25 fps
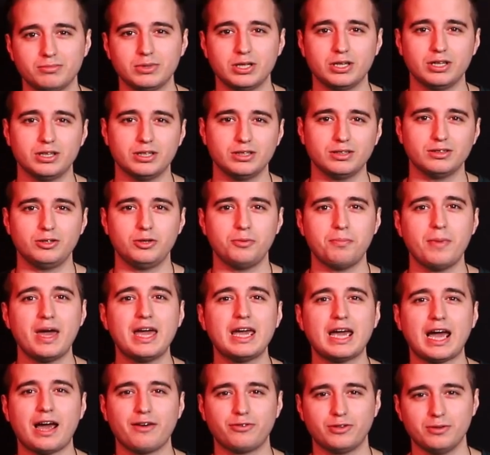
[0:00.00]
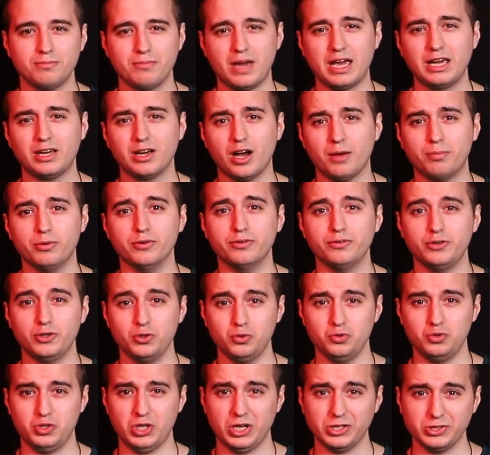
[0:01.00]
But you may have to make up a
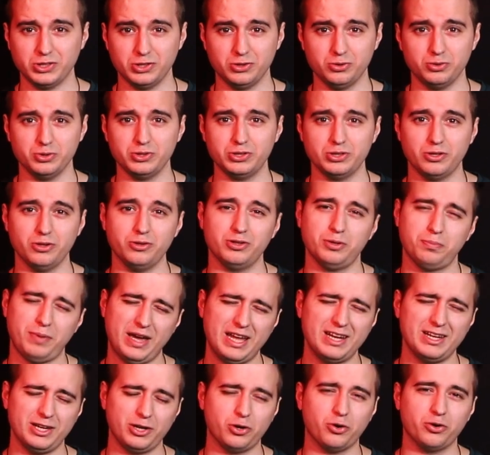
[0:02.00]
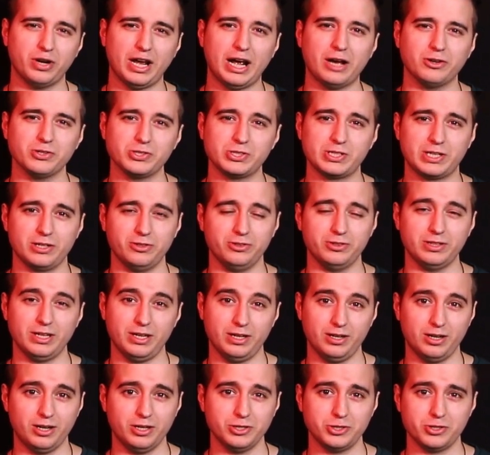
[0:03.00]
few dozen or so, depending on how skilled
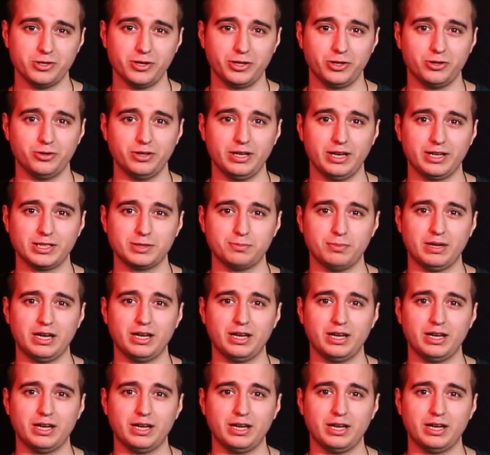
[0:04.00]
they are during your next